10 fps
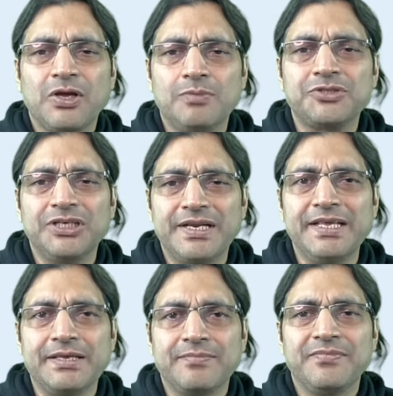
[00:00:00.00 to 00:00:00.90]
Option
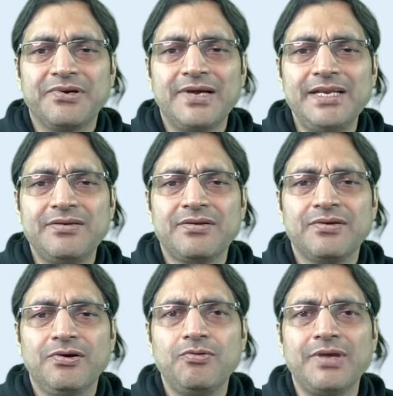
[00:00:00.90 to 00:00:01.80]
D, right?
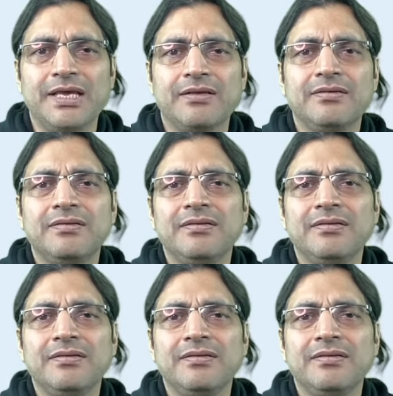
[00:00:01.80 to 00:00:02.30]
Okay.